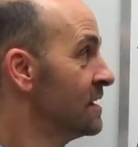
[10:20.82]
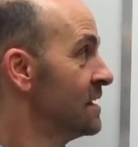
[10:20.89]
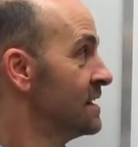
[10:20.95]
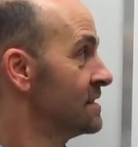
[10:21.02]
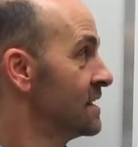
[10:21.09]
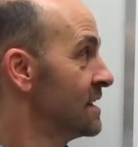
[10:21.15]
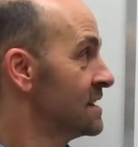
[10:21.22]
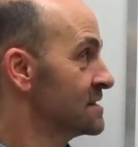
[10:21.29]

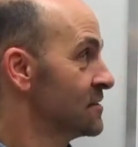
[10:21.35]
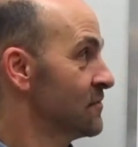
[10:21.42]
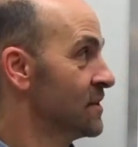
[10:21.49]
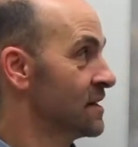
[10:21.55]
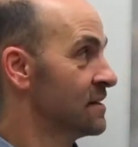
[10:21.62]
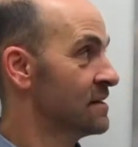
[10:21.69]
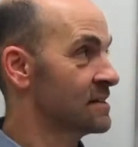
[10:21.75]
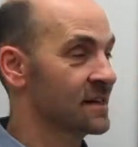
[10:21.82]
And then as it
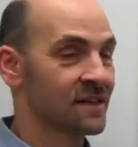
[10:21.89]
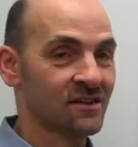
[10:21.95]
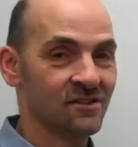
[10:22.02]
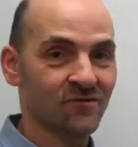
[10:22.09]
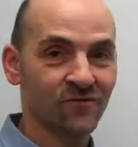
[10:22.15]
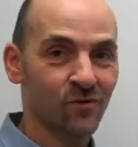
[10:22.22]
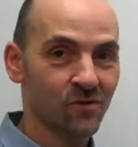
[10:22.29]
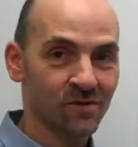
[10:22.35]
went on, like on the
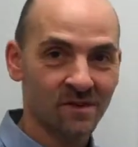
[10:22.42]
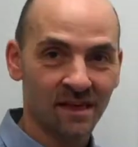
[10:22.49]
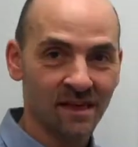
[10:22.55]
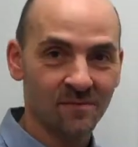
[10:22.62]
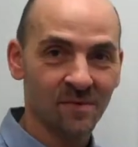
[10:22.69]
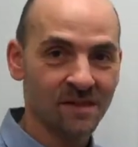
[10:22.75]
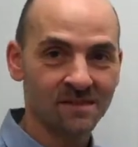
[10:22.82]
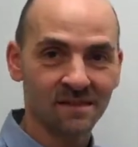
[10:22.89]
fourth
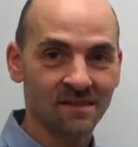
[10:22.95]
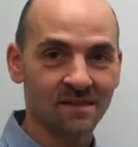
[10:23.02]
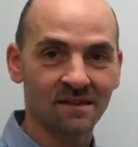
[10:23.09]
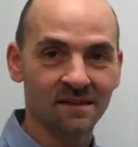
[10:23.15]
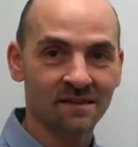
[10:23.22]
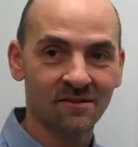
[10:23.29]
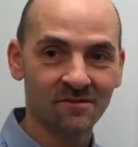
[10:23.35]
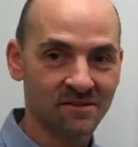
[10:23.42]
day,
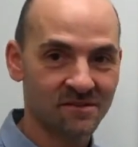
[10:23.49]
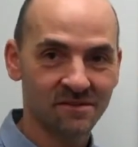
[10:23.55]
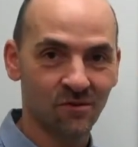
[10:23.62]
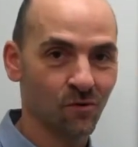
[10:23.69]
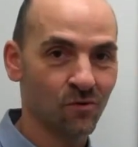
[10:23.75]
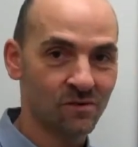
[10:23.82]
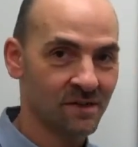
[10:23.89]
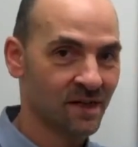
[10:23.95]
basically, the
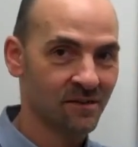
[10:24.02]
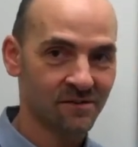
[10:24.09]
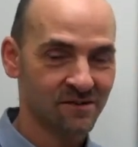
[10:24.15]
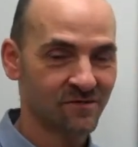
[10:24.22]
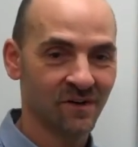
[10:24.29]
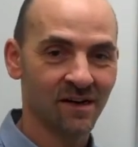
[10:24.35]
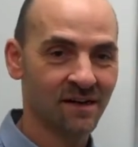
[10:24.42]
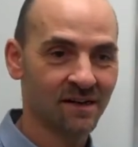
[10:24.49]
whole day I was
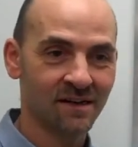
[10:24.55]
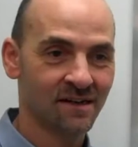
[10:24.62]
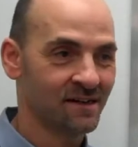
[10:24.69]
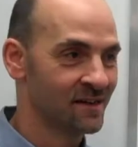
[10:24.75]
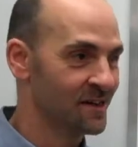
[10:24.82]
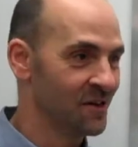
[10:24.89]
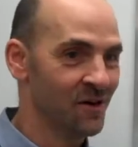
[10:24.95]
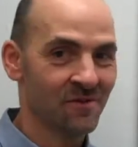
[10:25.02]
fine, and
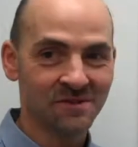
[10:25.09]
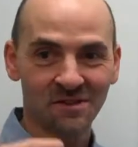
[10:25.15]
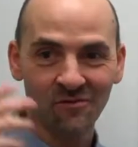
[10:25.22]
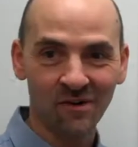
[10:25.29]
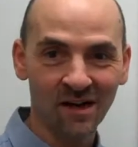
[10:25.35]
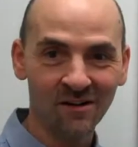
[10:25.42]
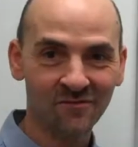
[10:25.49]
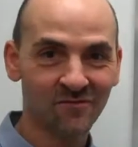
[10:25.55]
you know, I was
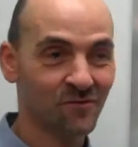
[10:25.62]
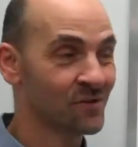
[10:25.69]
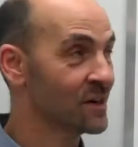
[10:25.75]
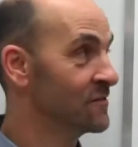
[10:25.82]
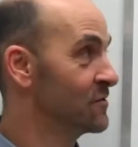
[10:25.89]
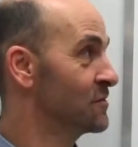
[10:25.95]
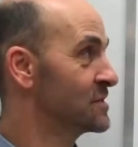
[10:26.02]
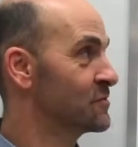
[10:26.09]
around food, I
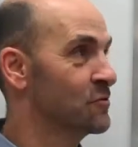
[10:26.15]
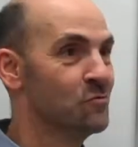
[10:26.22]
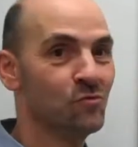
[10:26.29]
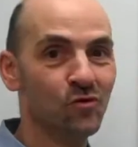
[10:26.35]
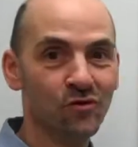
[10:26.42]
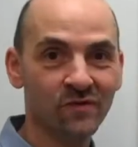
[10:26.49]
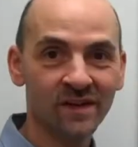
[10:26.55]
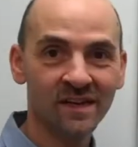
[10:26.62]
even went to a
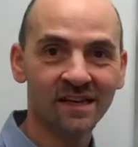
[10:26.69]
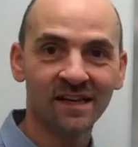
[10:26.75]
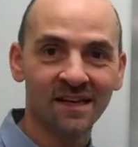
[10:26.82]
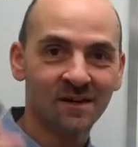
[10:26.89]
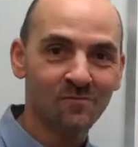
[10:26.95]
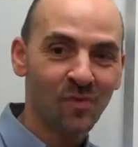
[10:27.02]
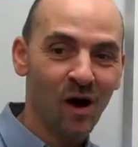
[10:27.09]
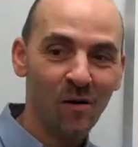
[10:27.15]
movie,
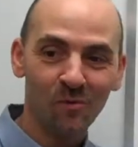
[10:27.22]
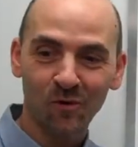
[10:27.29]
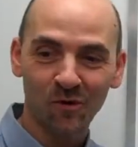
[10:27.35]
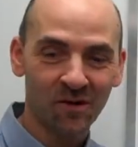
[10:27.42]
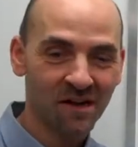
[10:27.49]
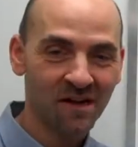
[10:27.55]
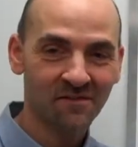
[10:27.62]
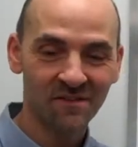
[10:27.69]

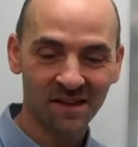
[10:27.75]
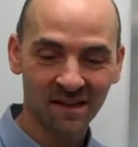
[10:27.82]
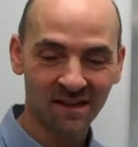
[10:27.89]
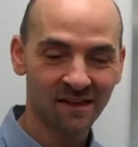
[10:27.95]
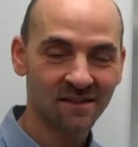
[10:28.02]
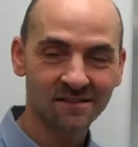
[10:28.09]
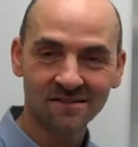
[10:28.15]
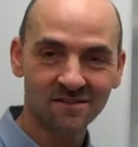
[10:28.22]
popcorn and everything
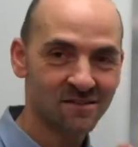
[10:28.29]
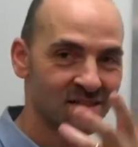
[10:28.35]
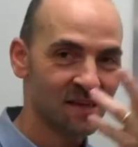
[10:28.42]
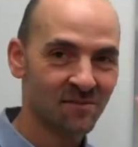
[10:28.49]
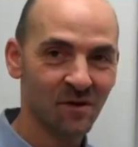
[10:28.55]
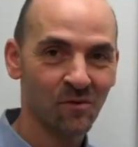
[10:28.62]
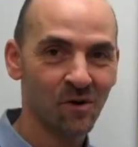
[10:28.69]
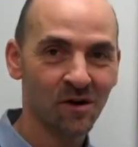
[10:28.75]
else, I just
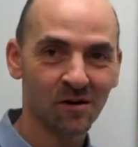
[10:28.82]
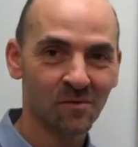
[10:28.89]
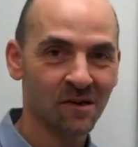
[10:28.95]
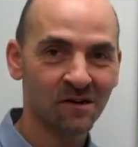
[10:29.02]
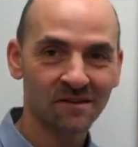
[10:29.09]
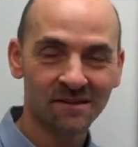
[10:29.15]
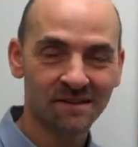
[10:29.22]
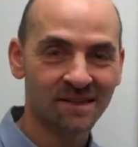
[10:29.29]
had my water
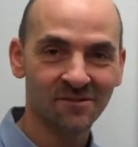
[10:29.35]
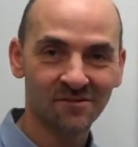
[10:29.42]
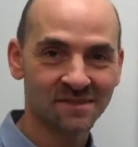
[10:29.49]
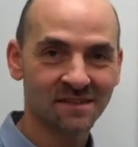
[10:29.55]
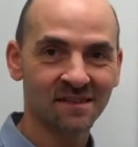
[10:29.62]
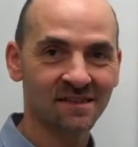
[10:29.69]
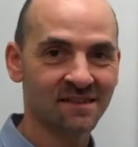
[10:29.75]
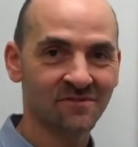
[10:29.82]
bottle, and that was
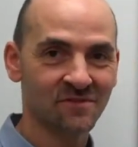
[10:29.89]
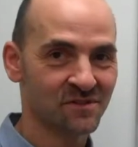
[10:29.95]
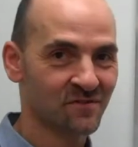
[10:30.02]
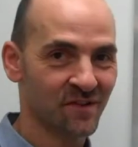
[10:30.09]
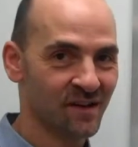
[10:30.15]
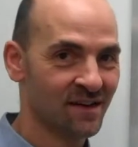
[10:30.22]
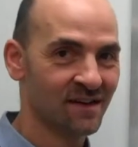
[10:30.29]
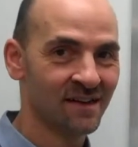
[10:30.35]
it, and it was
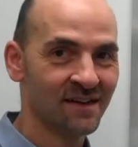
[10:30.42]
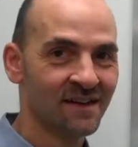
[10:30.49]
fine.